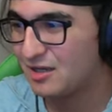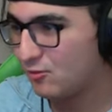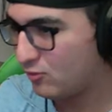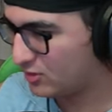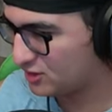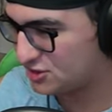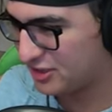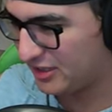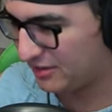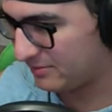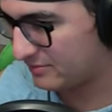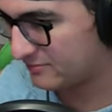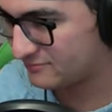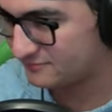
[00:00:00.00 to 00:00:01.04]
what a shame.
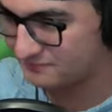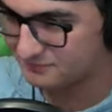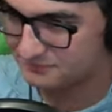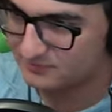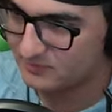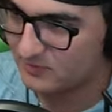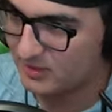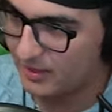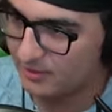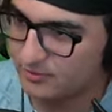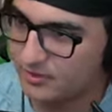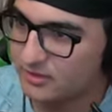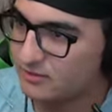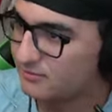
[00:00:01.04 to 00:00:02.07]
I
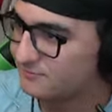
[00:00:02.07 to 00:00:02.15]
agree.